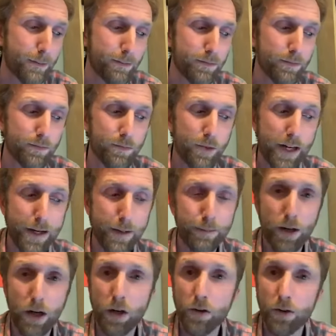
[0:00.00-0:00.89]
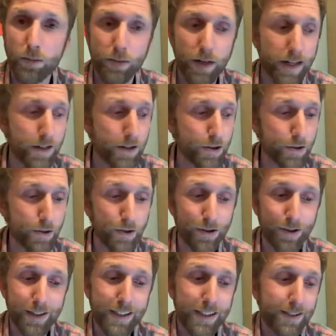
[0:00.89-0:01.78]
Write a poem, write a
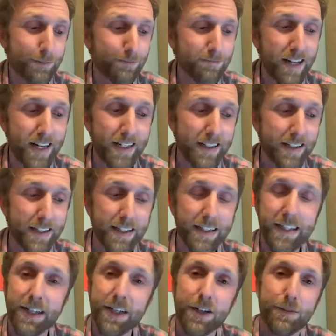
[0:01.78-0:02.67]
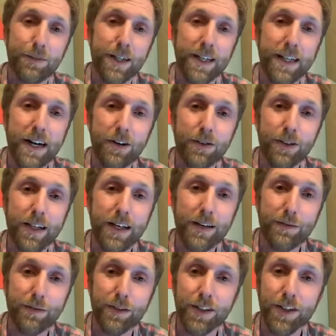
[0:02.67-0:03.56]
story, anything that could be an
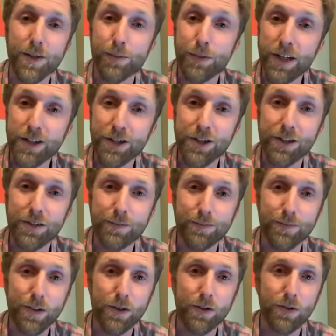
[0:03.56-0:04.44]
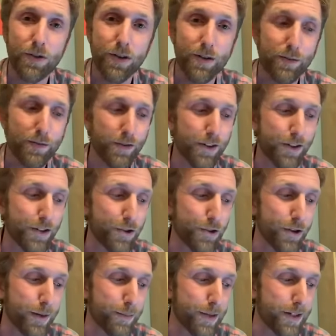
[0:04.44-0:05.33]
outlet for expression or for
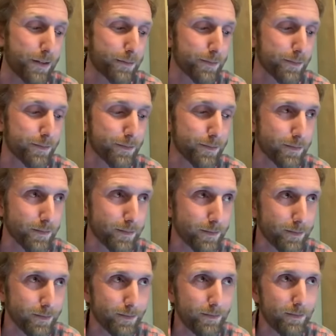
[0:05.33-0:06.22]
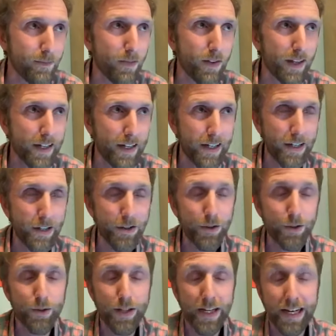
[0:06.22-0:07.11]
enjoyment. And I
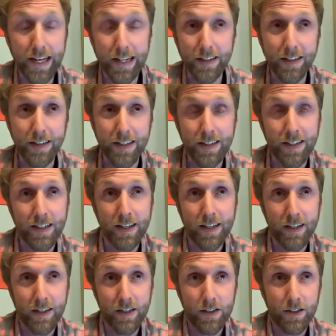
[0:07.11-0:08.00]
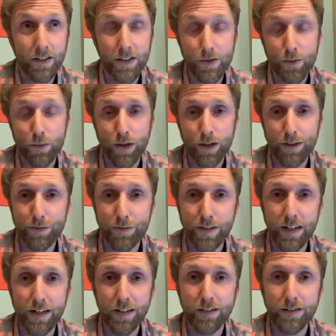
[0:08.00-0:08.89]
knew that this work
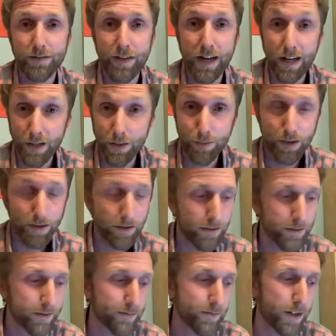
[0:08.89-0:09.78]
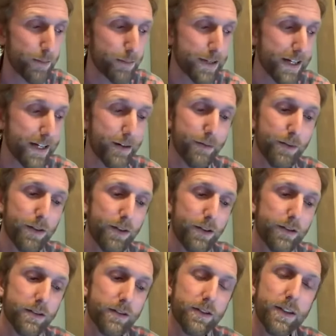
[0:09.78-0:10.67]
felt valuable, felt
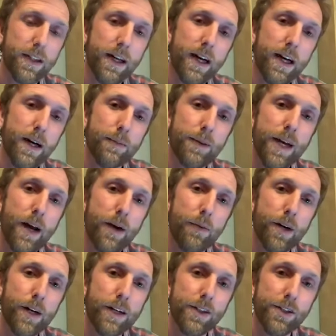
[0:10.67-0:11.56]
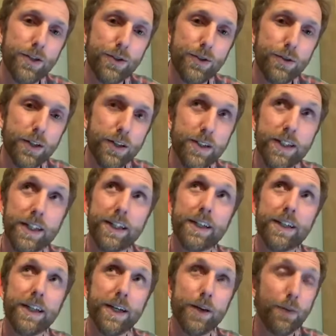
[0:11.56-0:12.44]
meaningful, and I wanted to
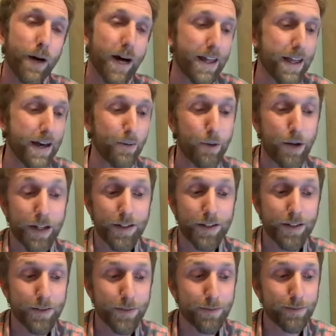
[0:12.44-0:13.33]
articulate why that was.